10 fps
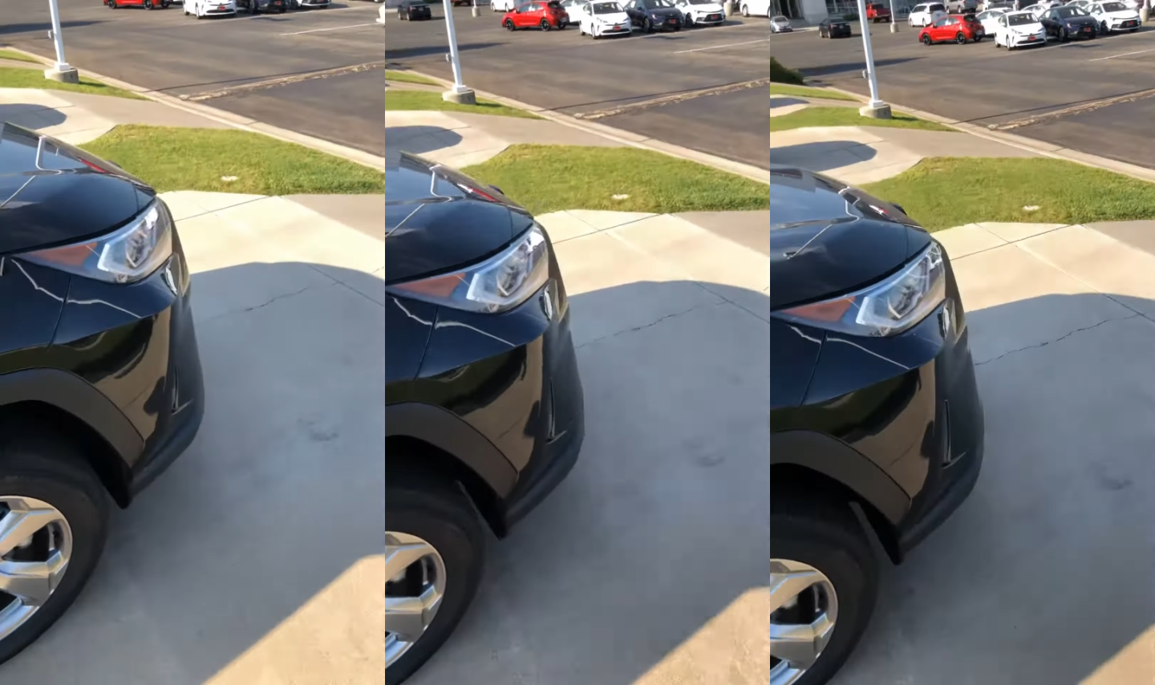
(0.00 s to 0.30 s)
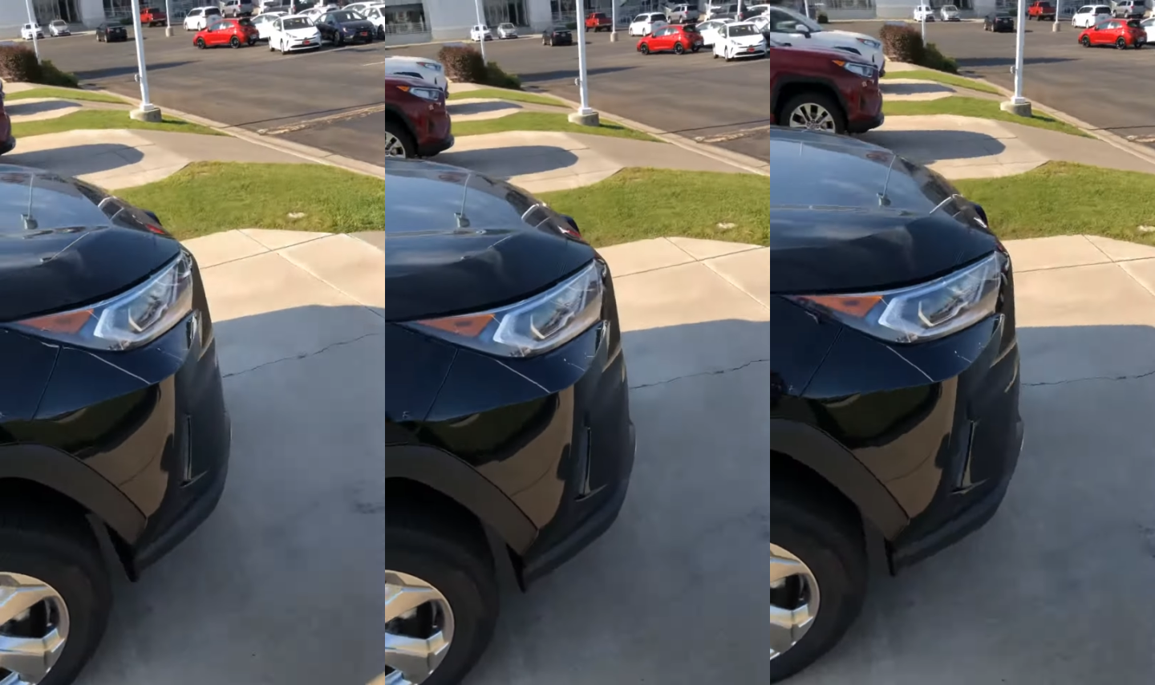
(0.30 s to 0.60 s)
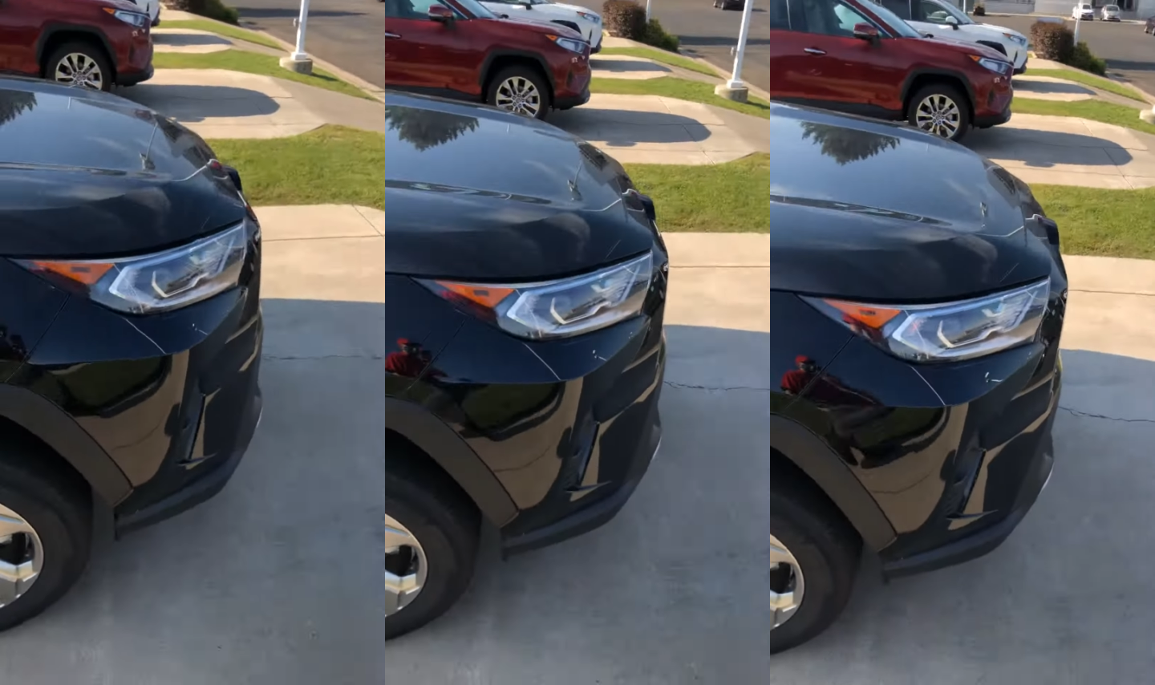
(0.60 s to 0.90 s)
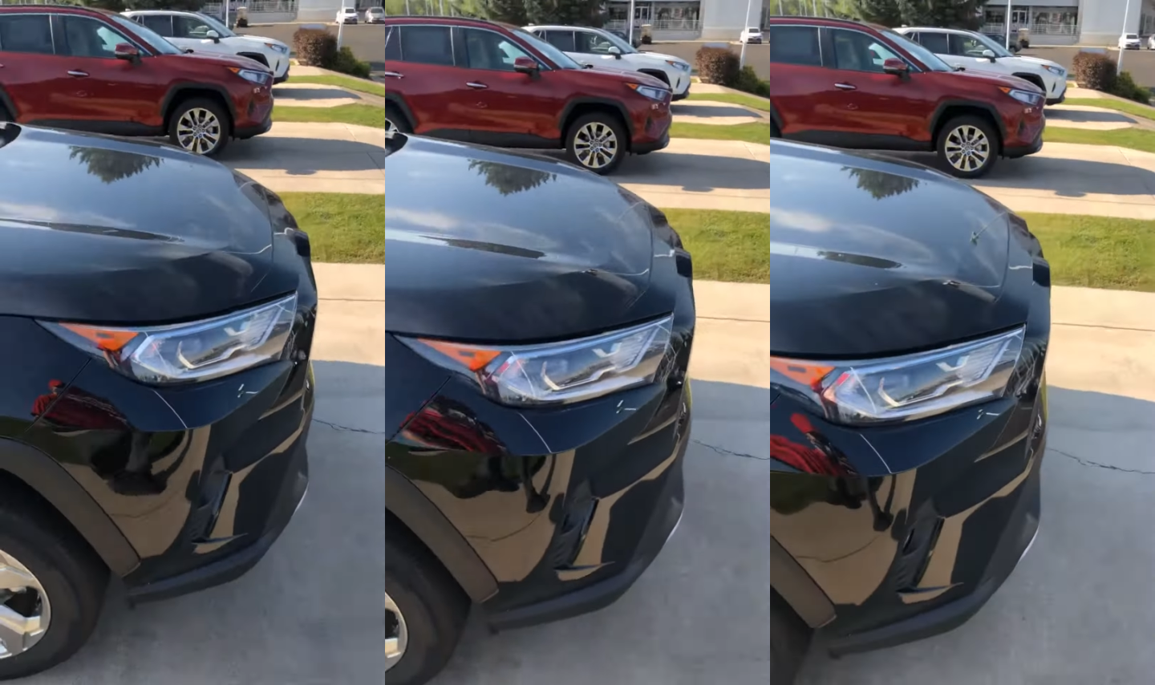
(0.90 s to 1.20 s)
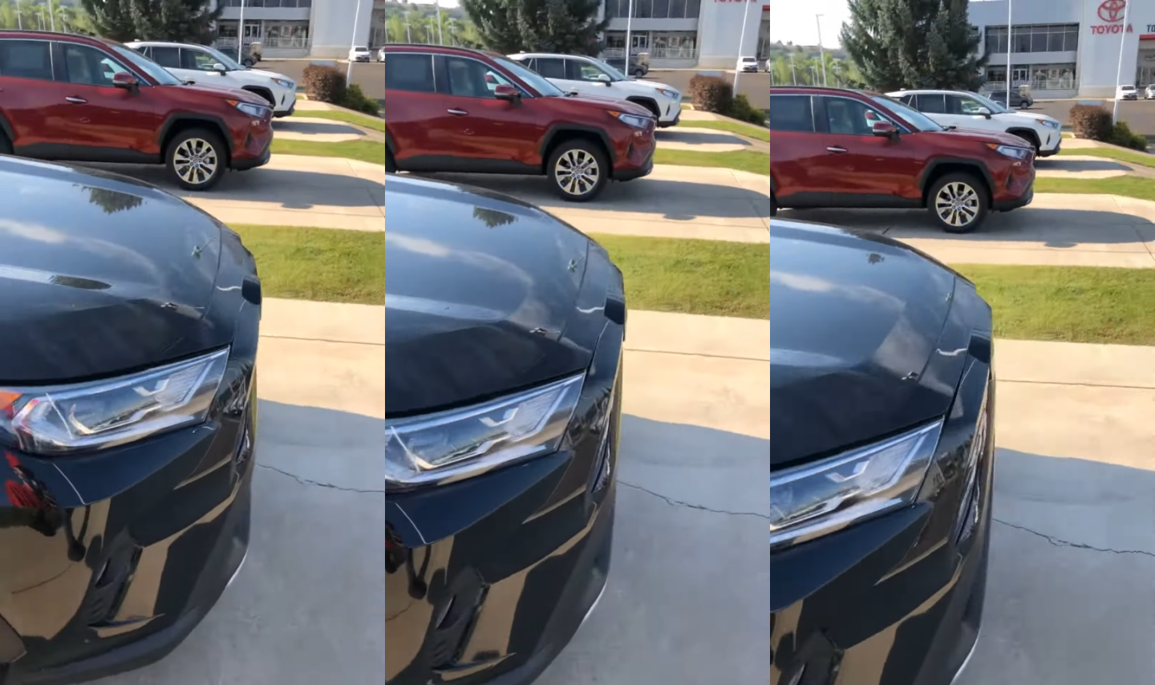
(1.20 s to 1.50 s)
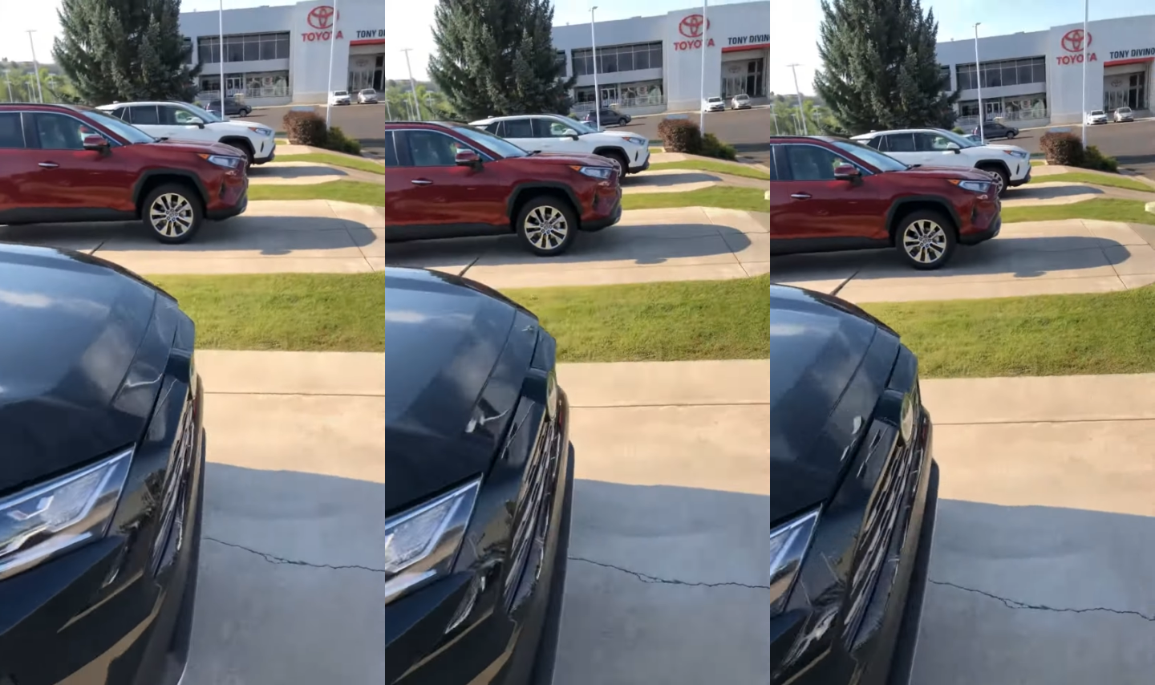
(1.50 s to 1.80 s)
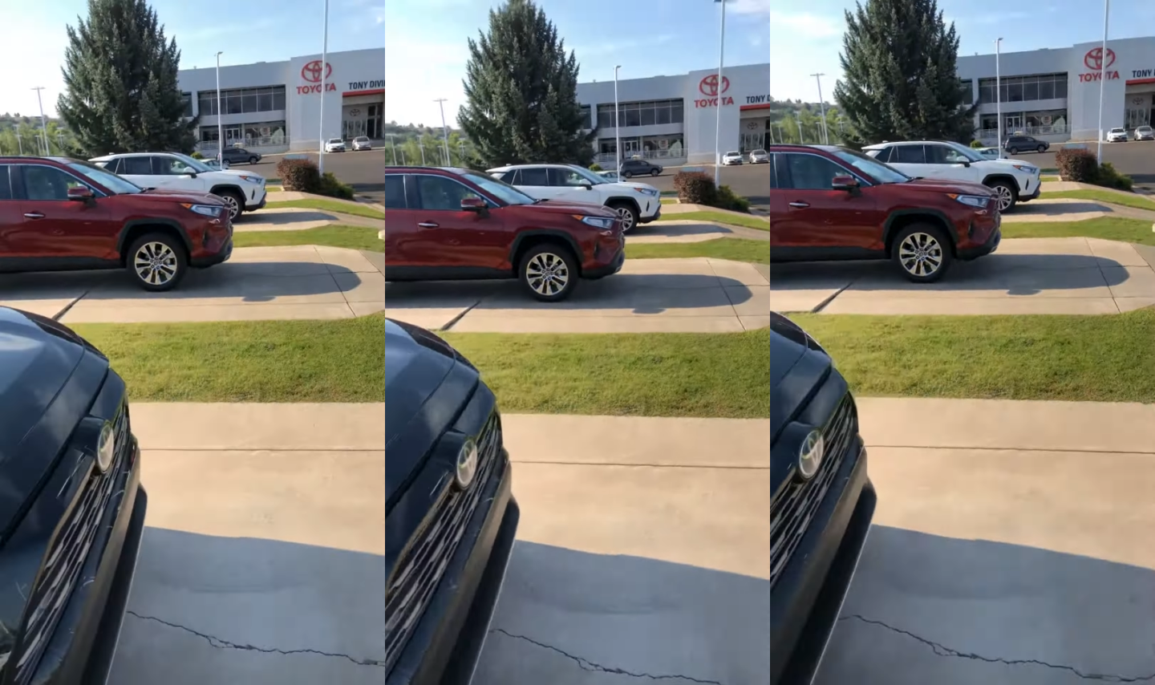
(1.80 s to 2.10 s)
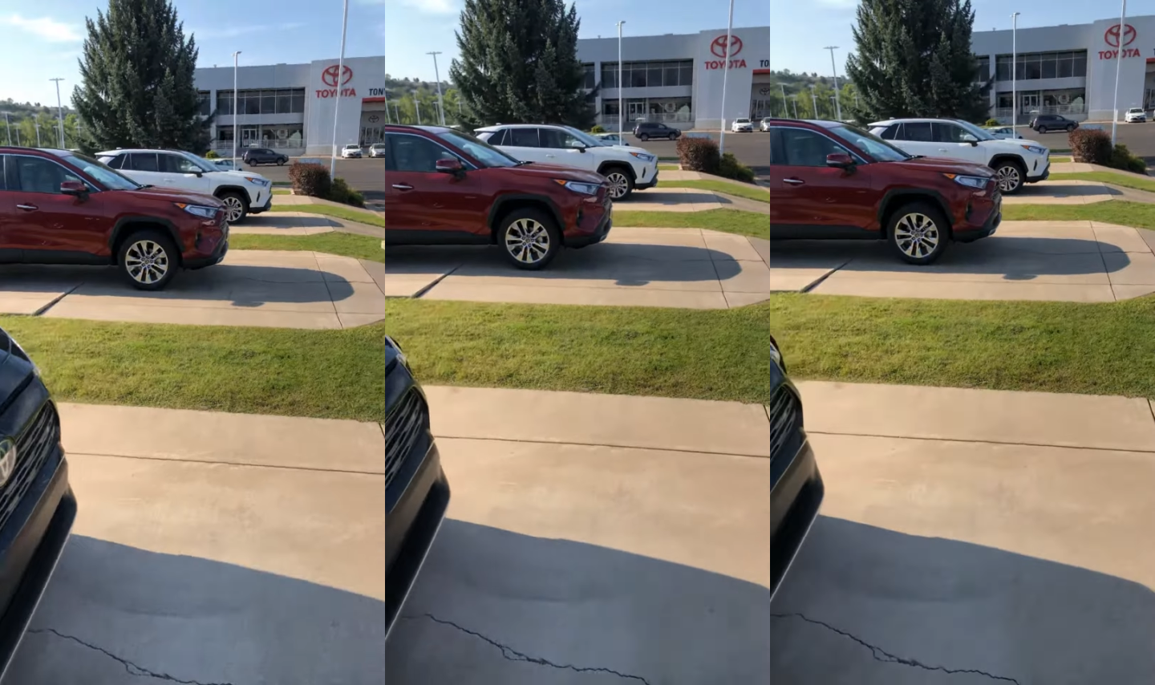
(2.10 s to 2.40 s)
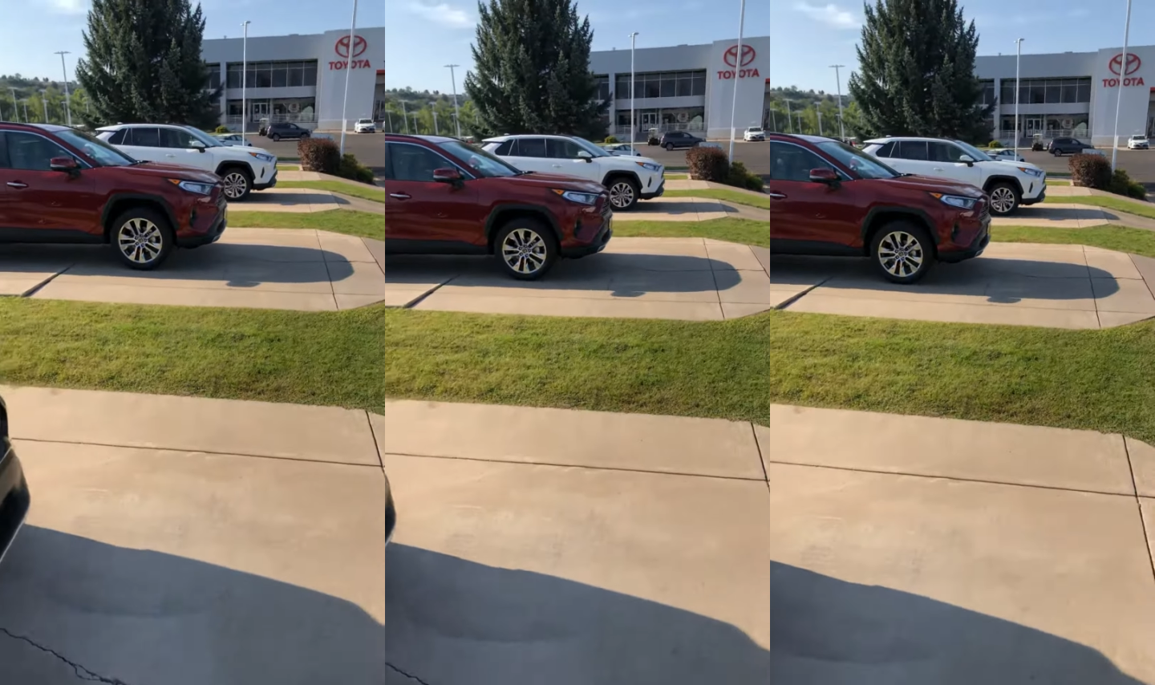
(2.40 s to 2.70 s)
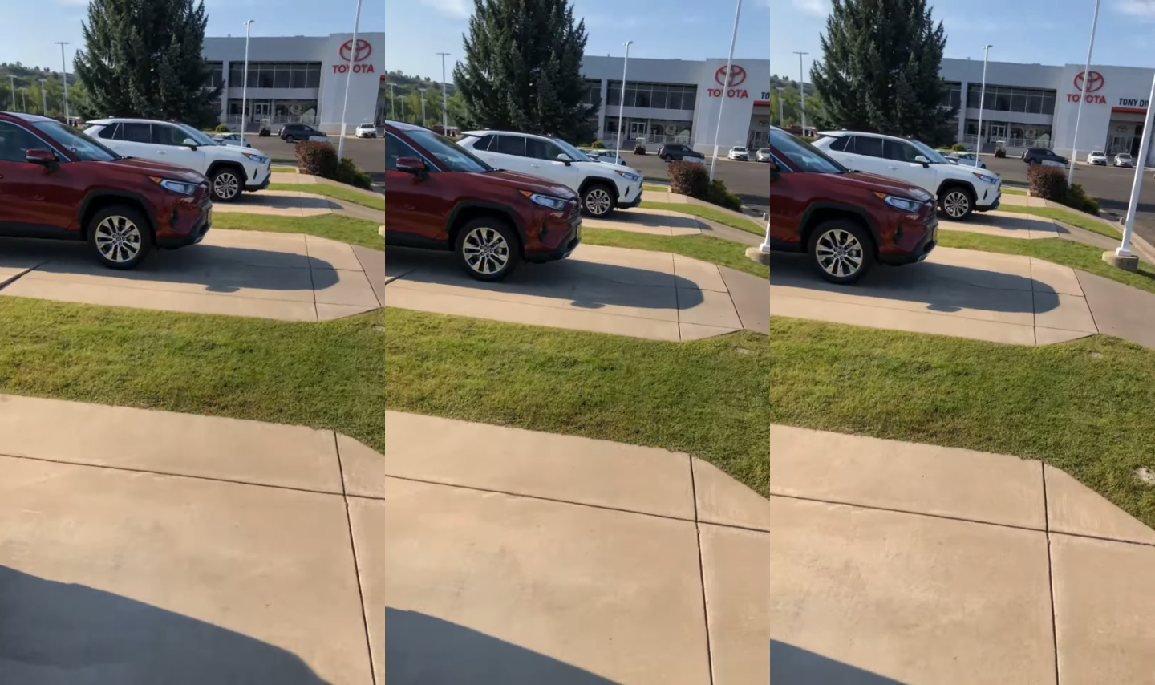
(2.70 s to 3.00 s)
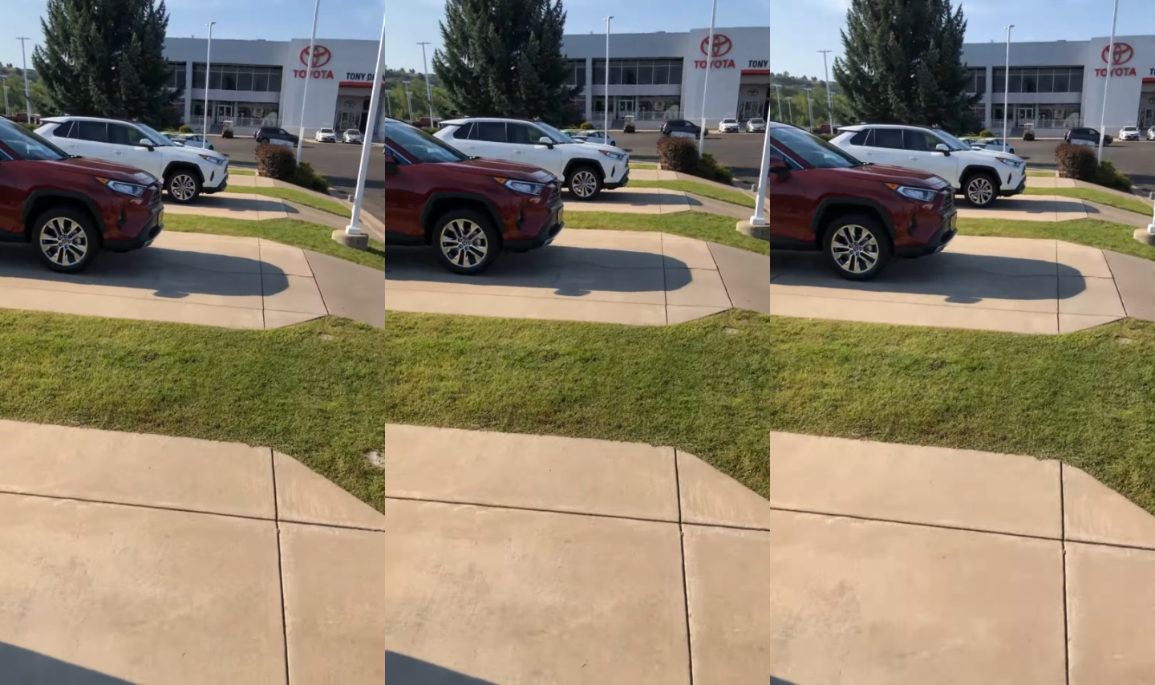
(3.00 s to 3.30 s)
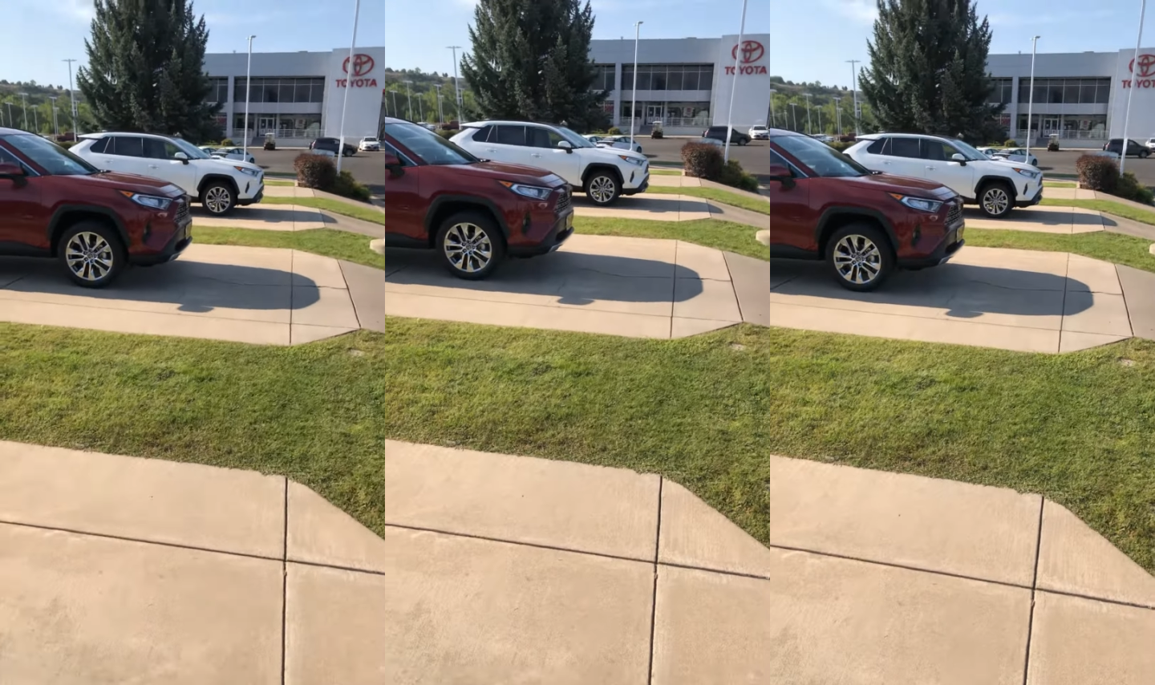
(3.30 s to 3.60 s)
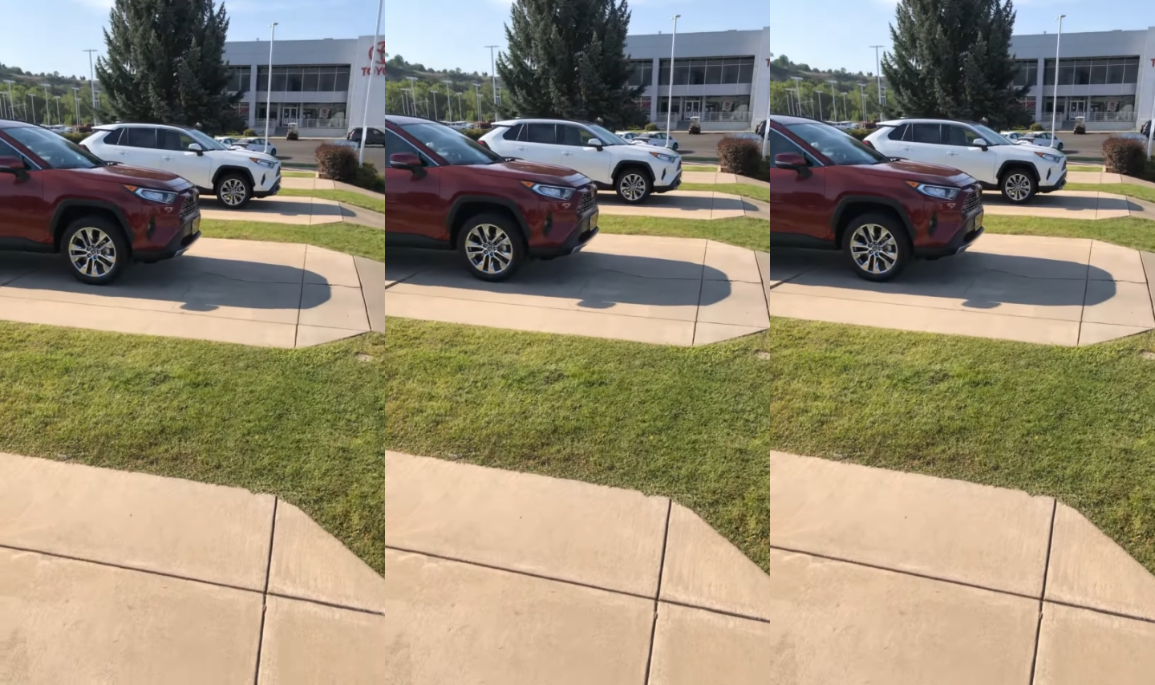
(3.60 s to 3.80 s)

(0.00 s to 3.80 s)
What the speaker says: [unreadable: no face in view]